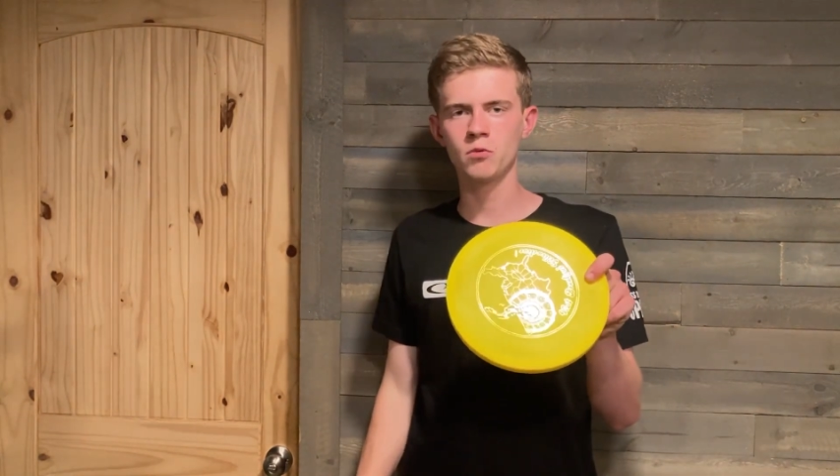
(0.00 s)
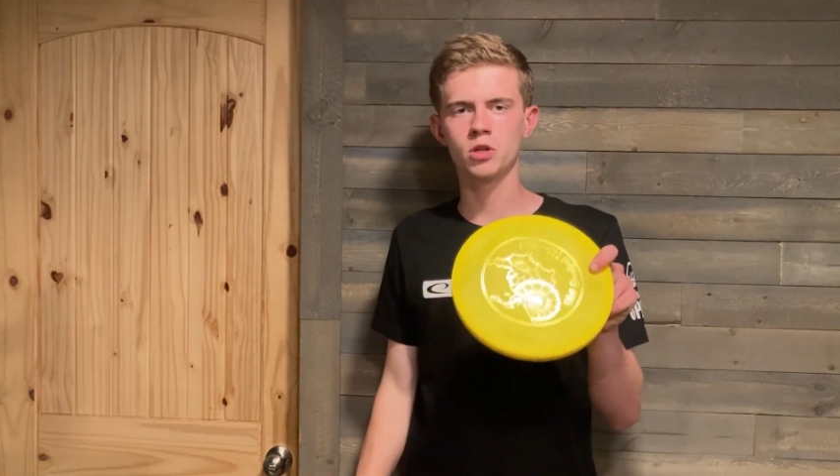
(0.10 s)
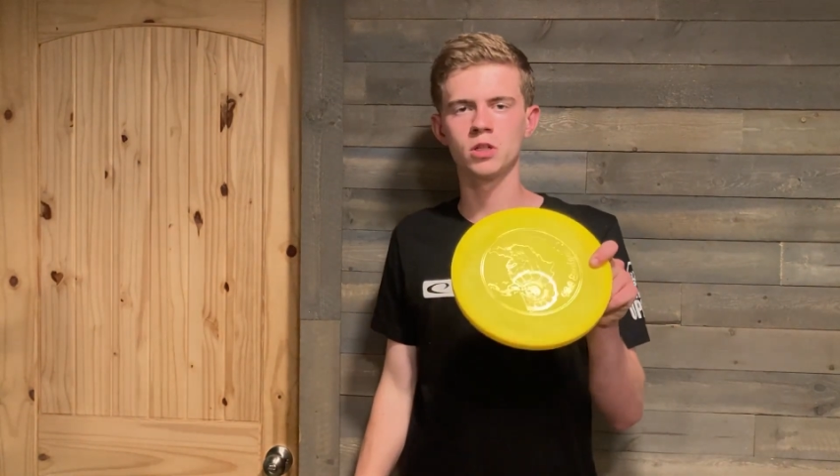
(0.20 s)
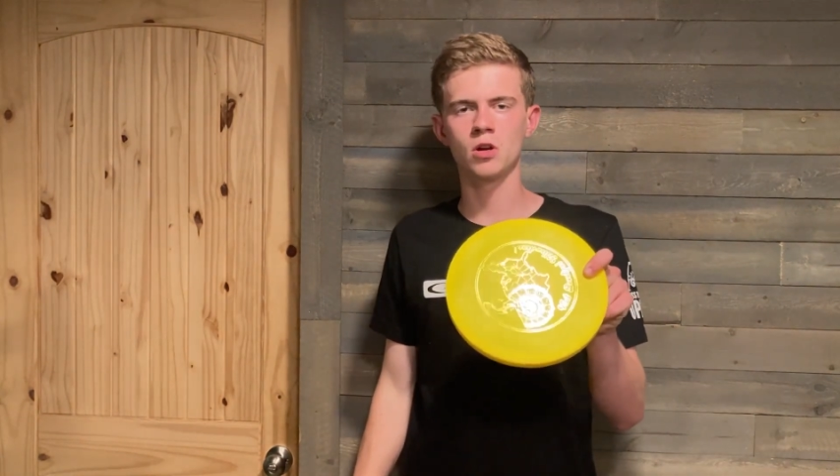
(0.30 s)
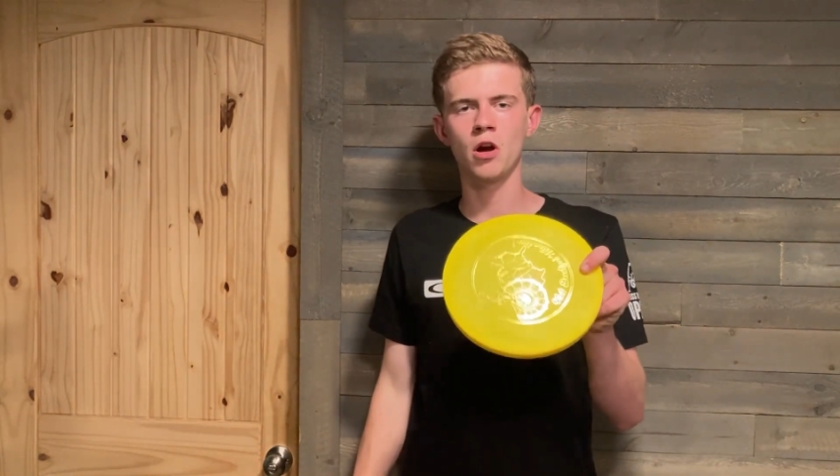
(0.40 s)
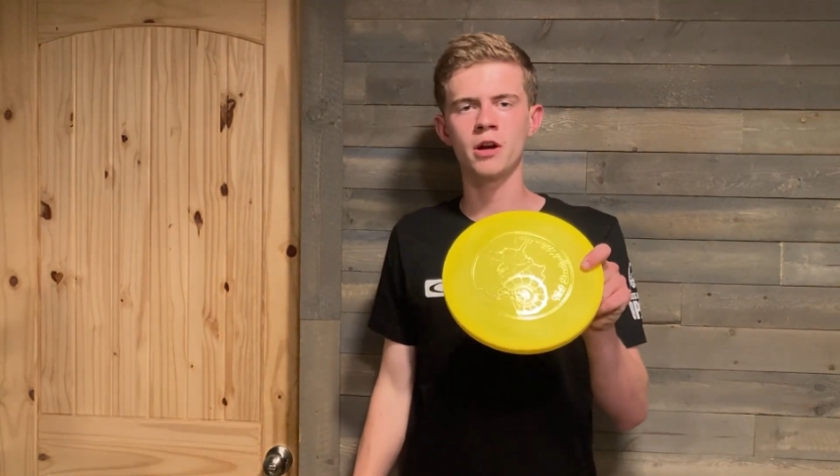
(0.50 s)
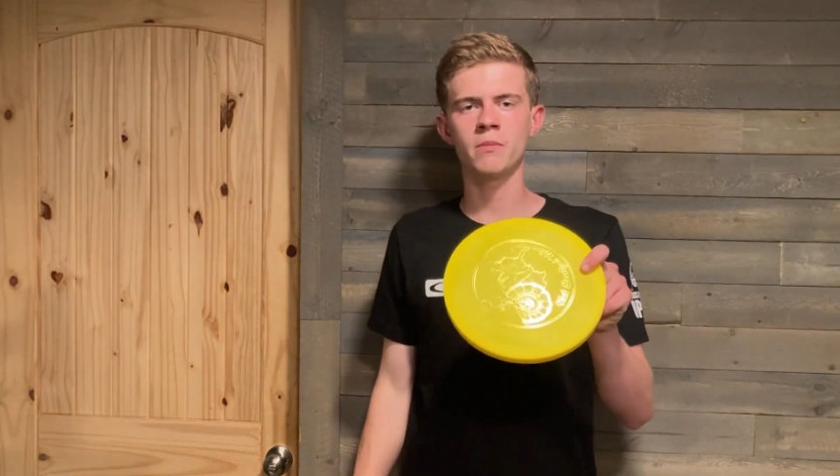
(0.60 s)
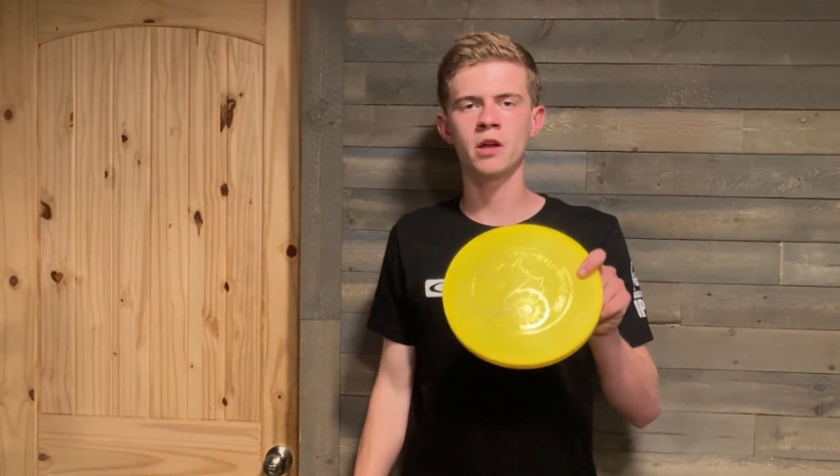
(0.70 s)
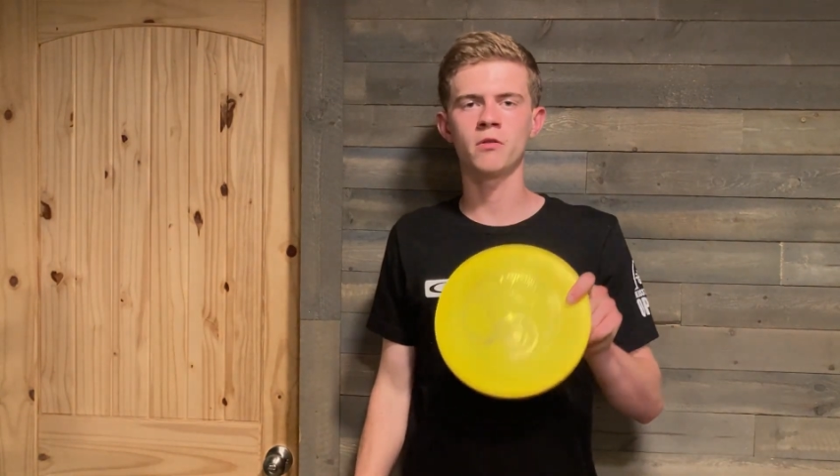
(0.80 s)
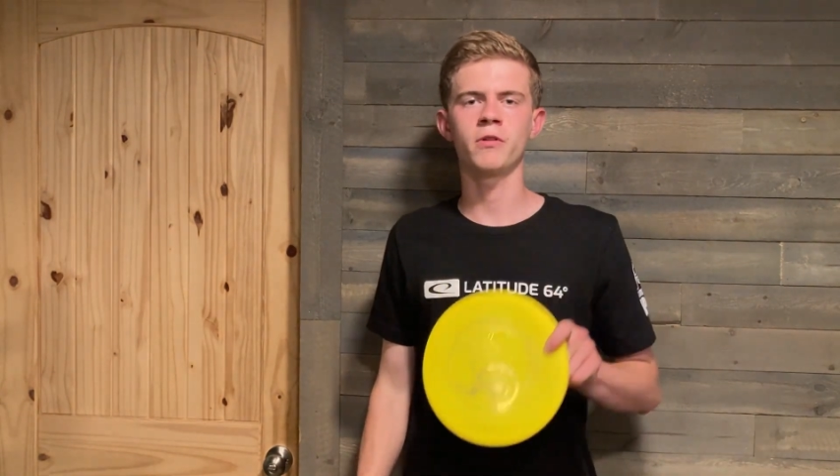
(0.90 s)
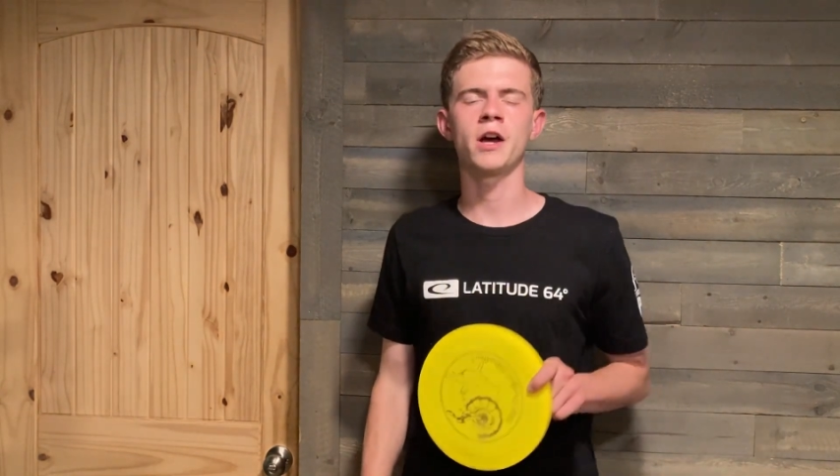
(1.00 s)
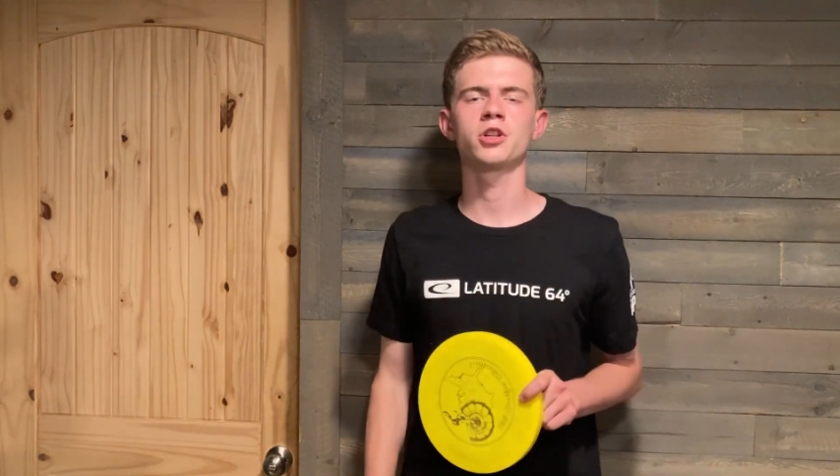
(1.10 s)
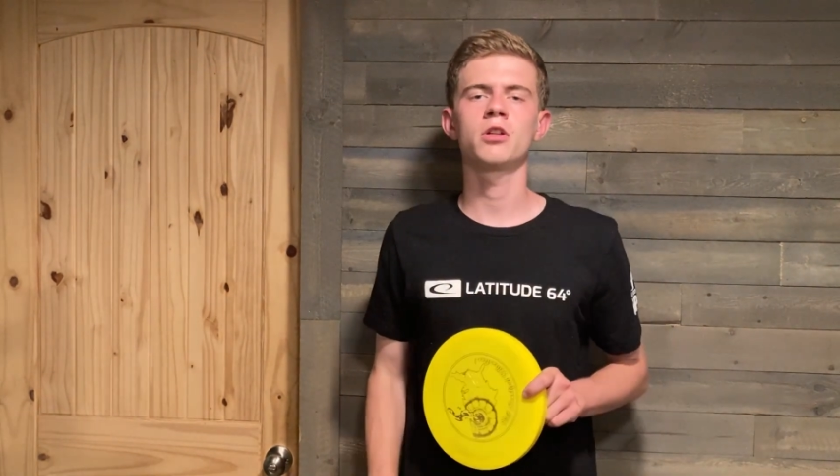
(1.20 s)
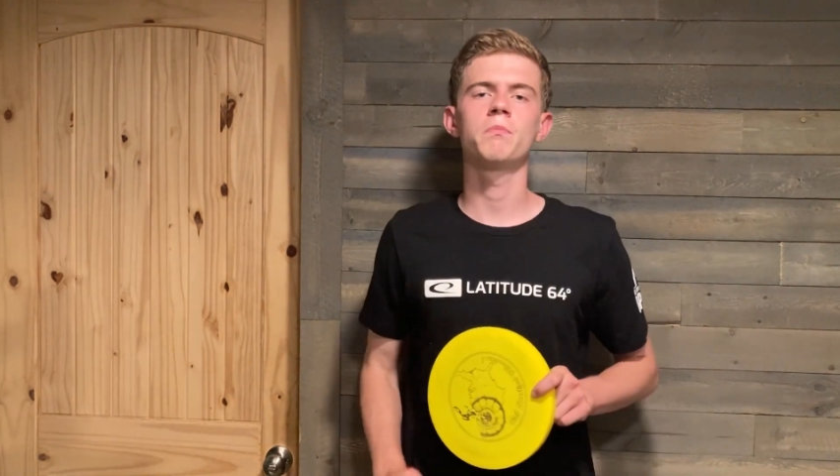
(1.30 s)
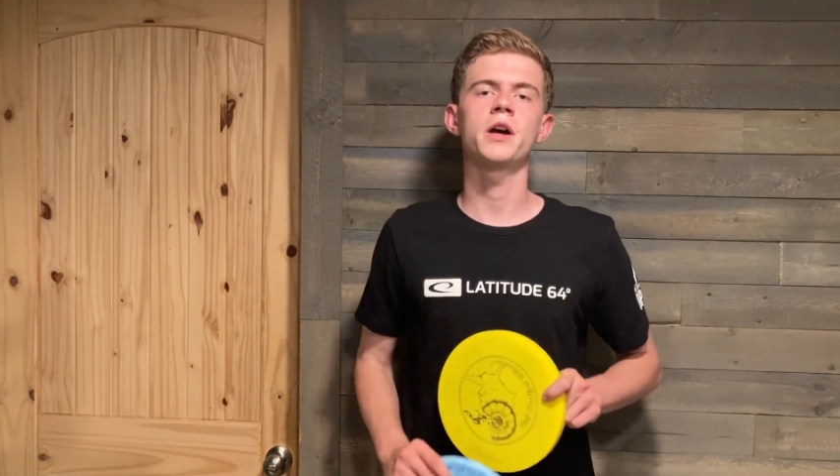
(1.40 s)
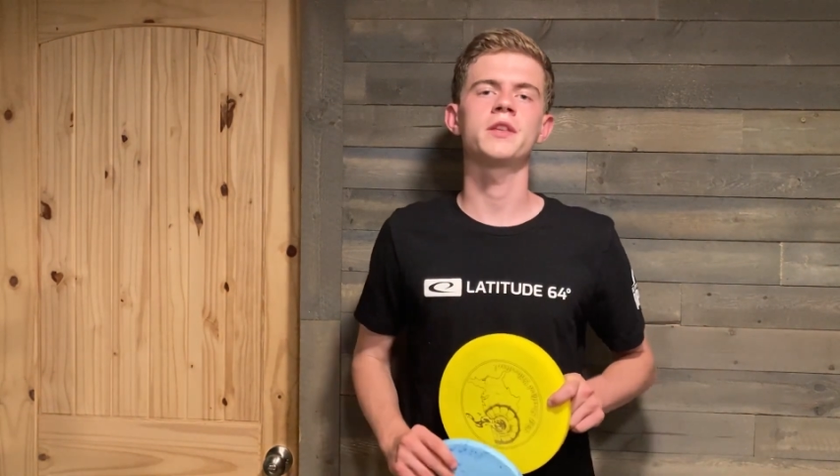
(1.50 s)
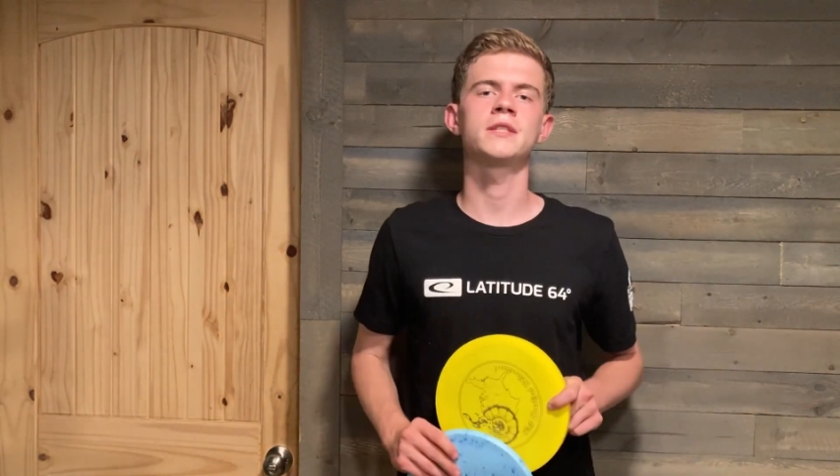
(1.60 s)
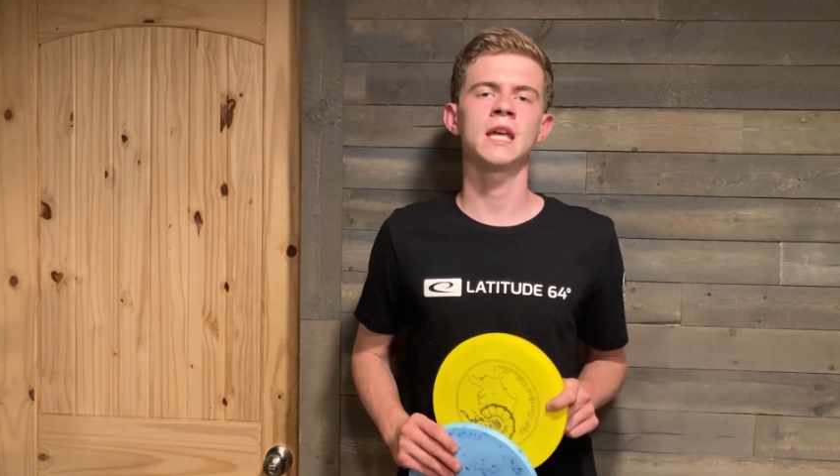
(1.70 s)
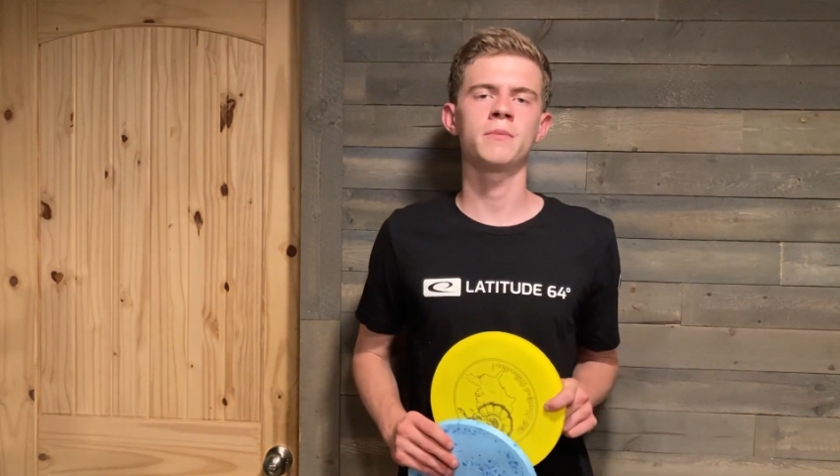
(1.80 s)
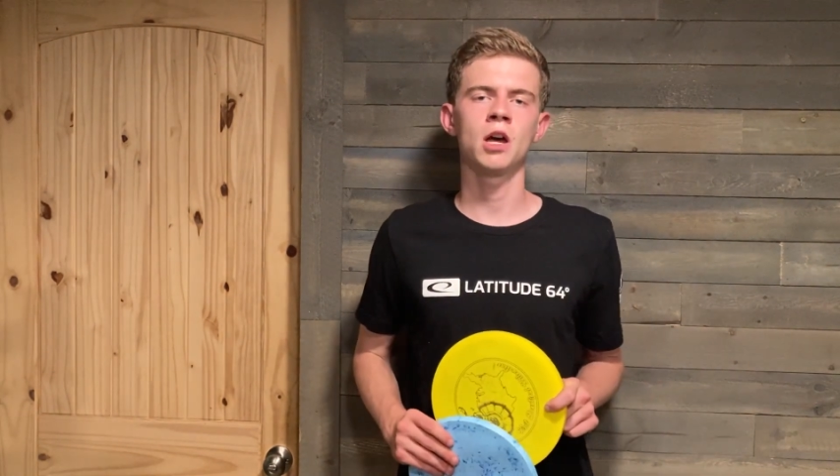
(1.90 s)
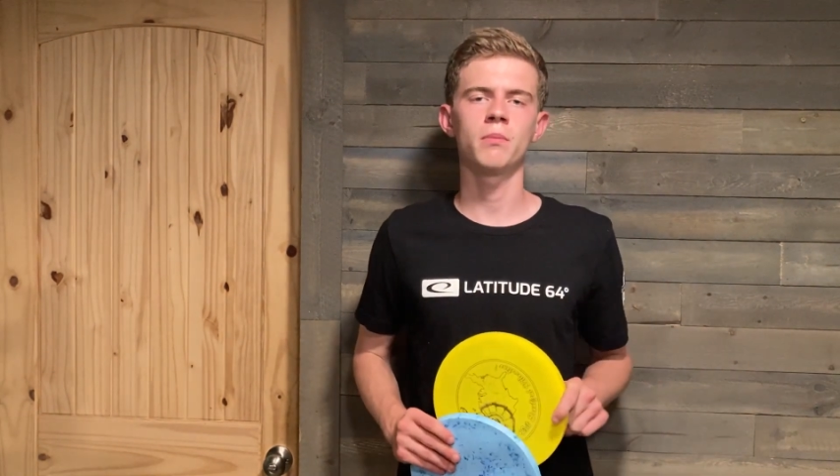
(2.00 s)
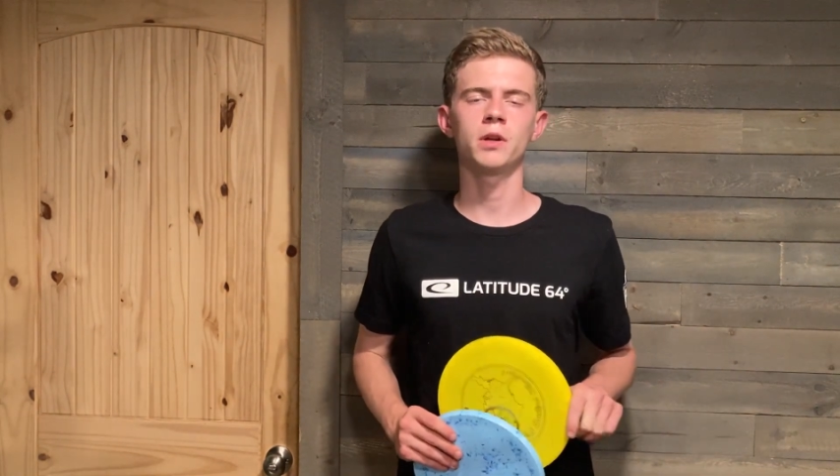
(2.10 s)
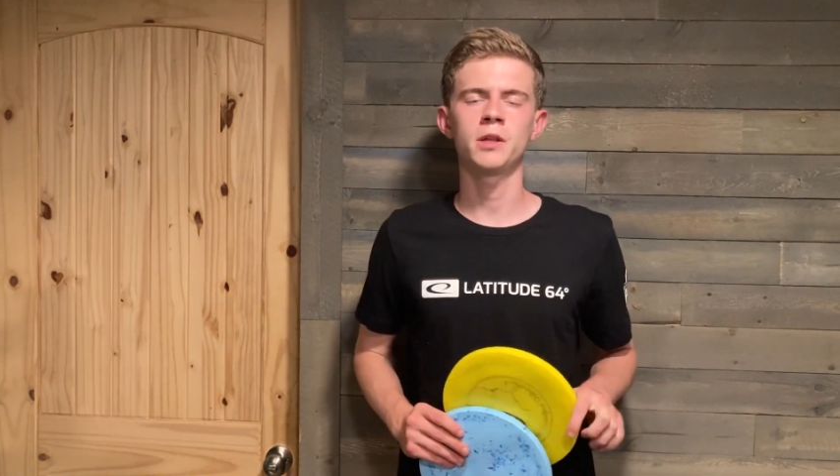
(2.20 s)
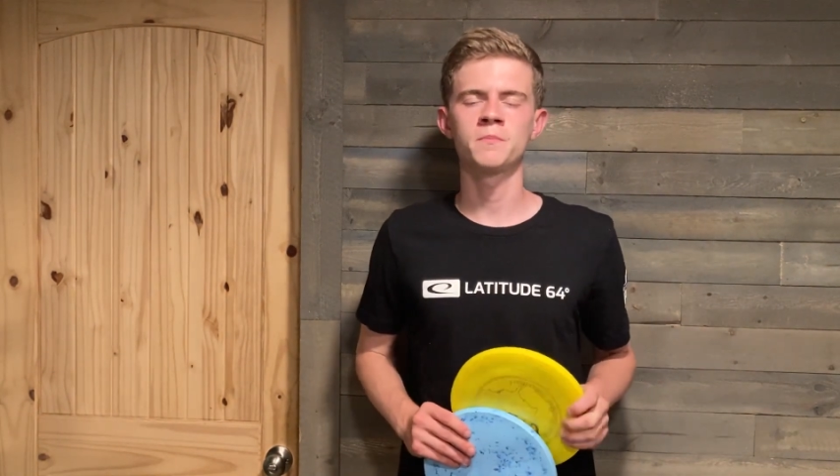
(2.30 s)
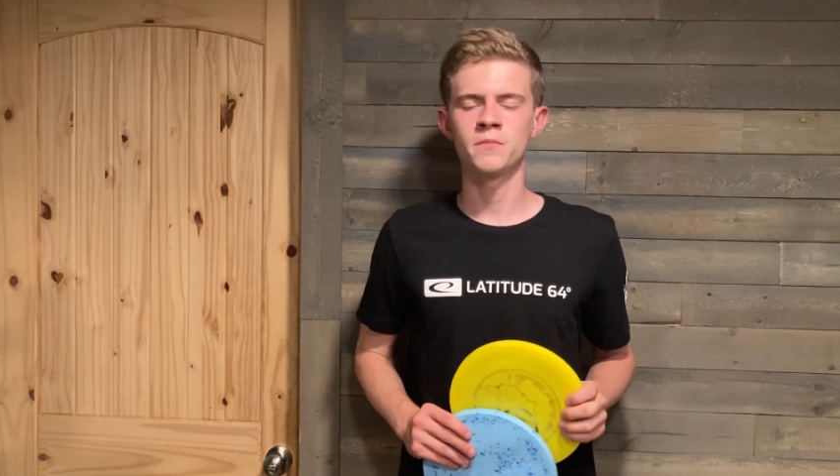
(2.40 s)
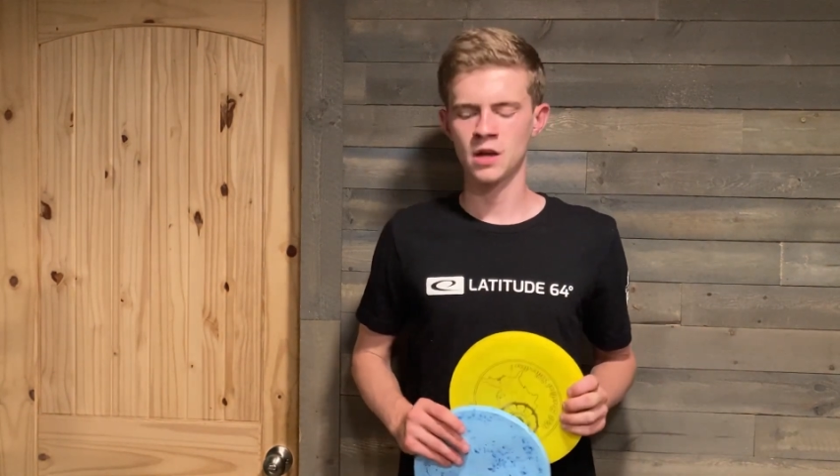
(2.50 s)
which is already manufactured by the same company.